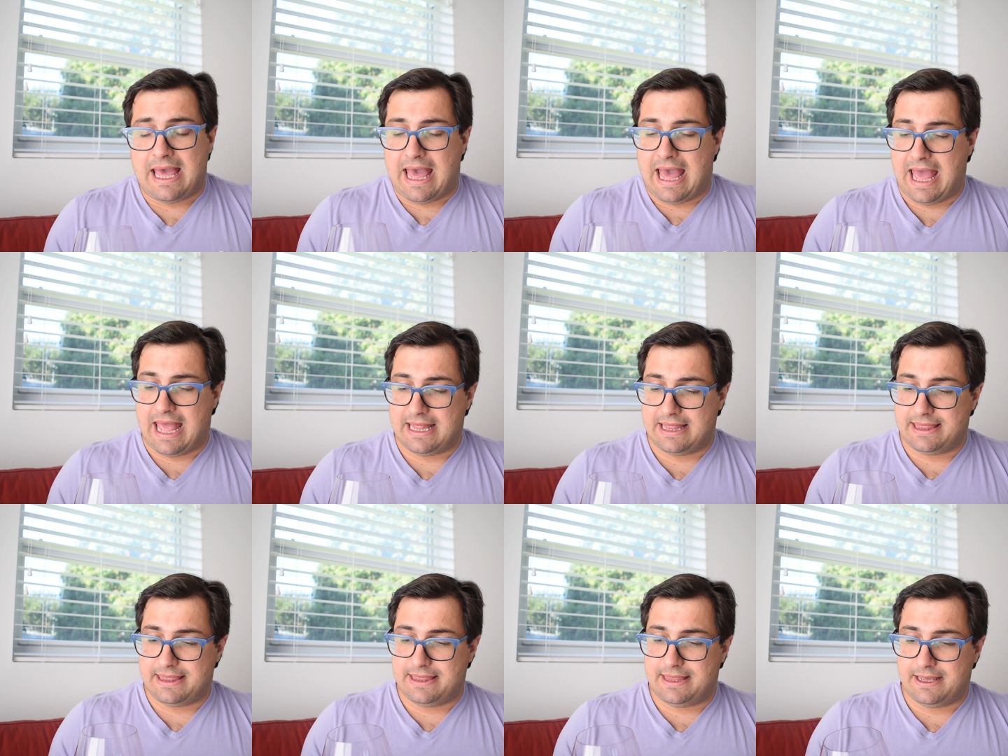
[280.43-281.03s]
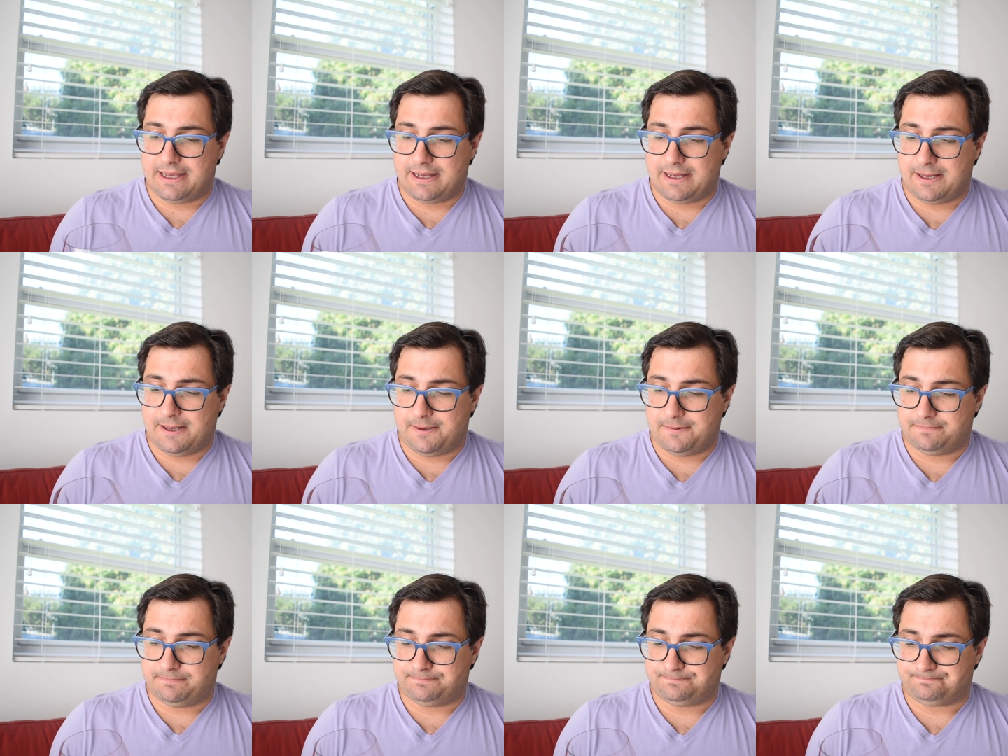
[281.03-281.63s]
and
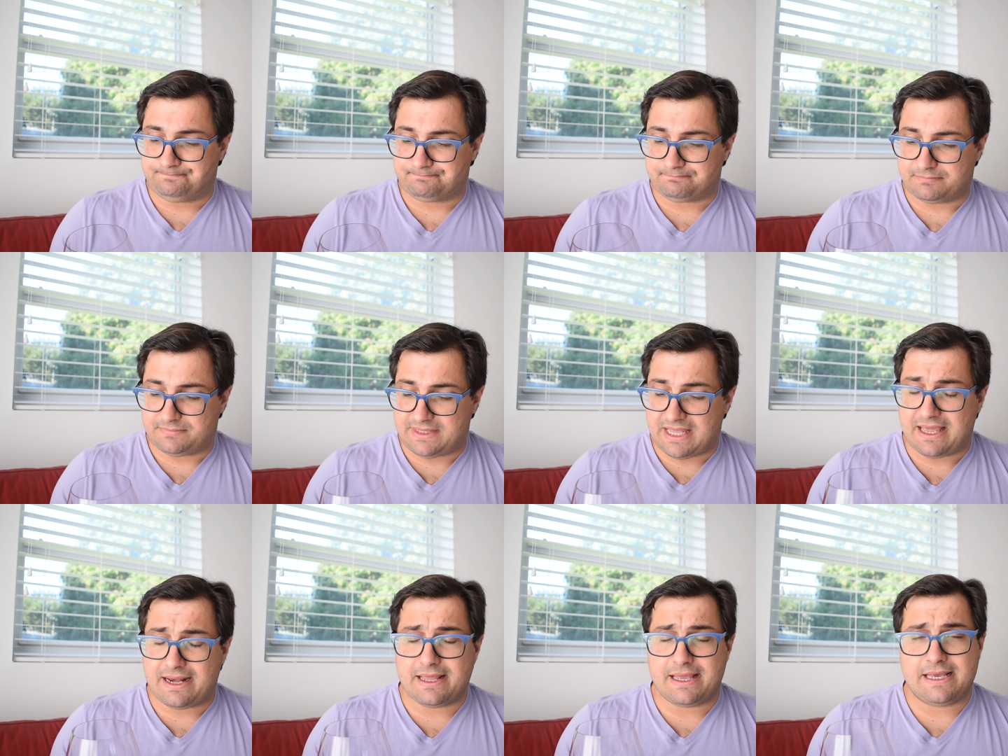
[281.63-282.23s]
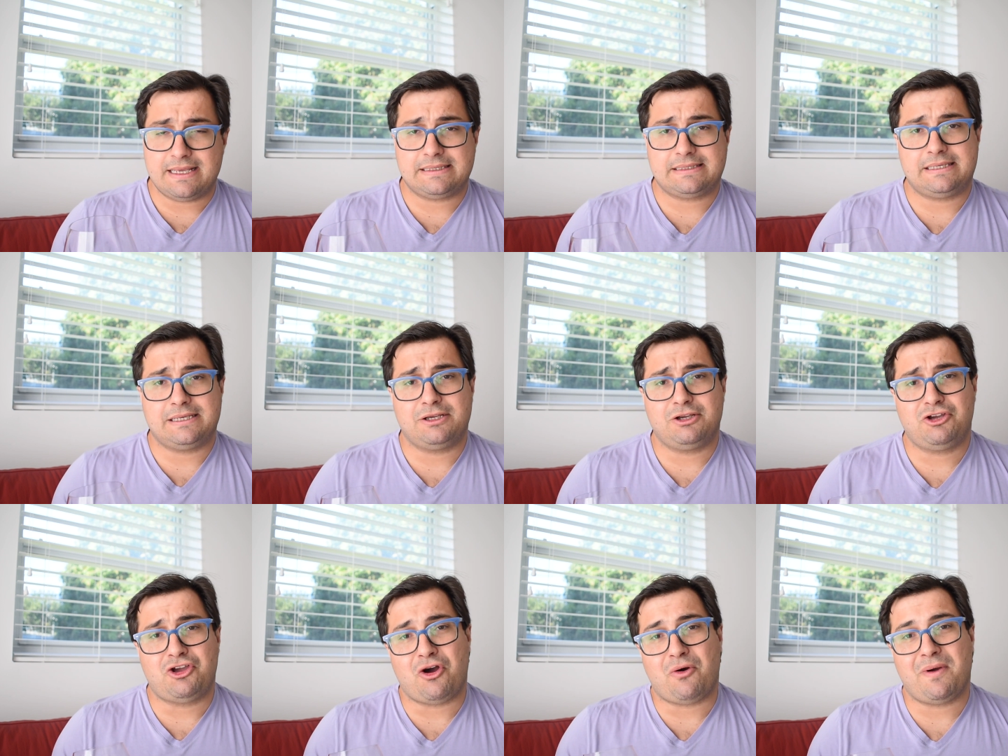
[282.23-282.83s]
that is
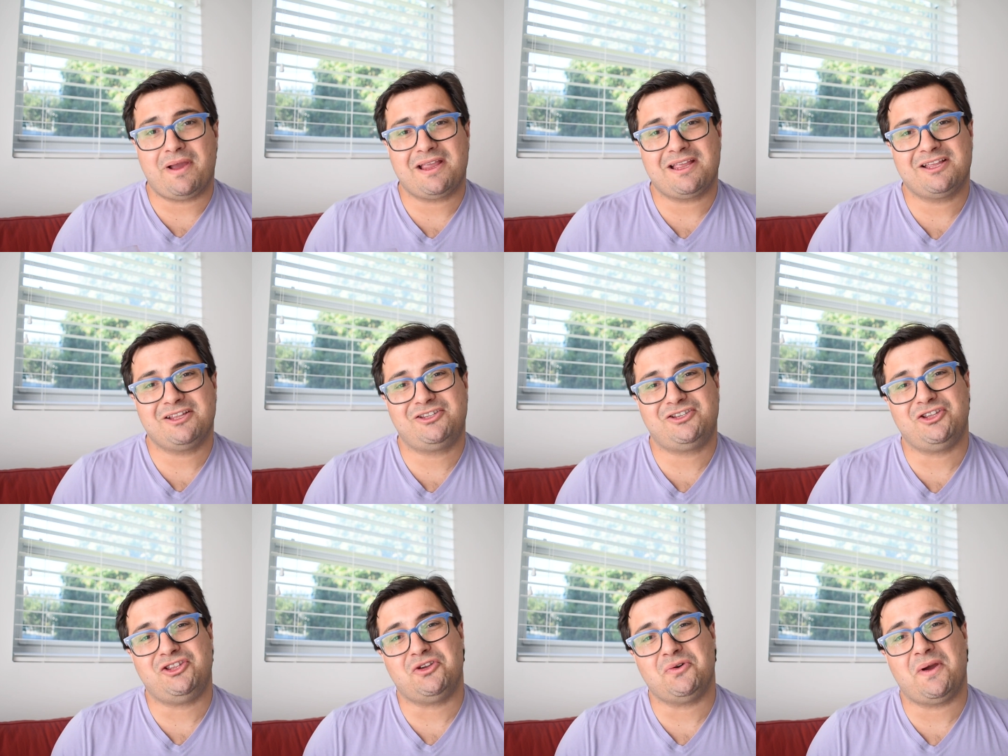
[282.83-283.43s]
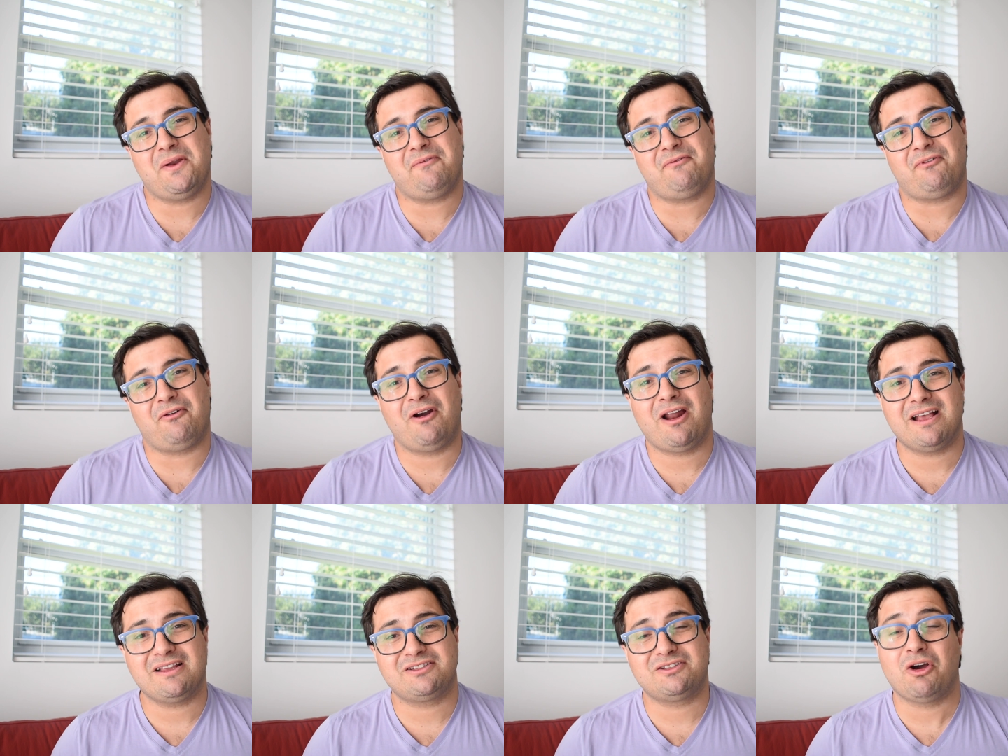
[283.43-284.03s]
going to do it
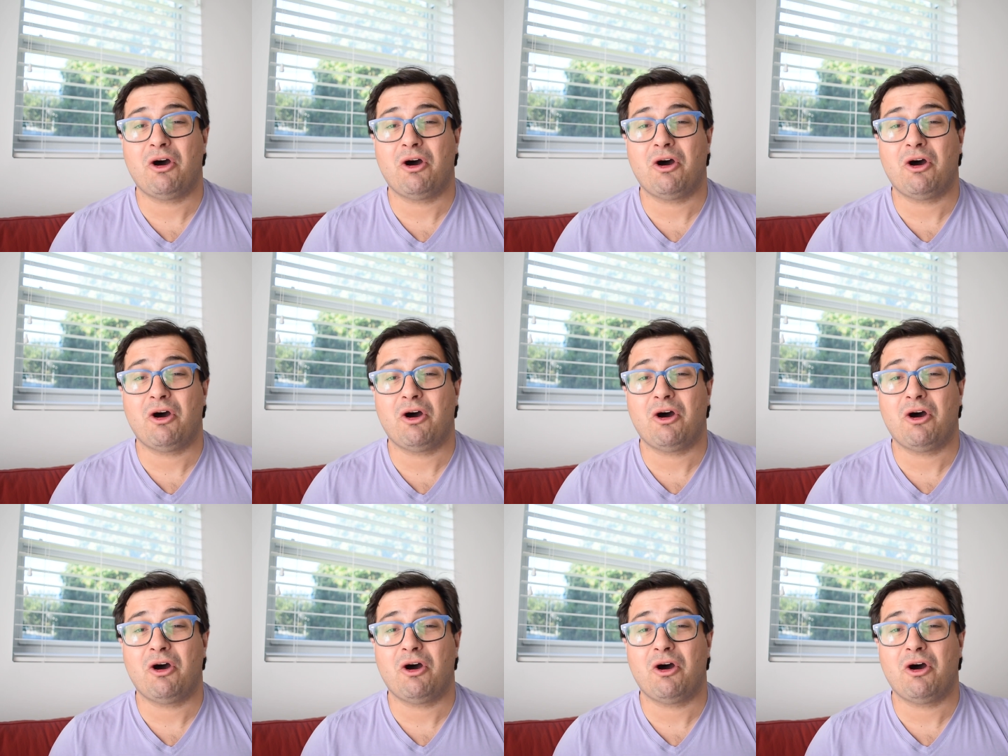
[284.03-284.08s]
for us.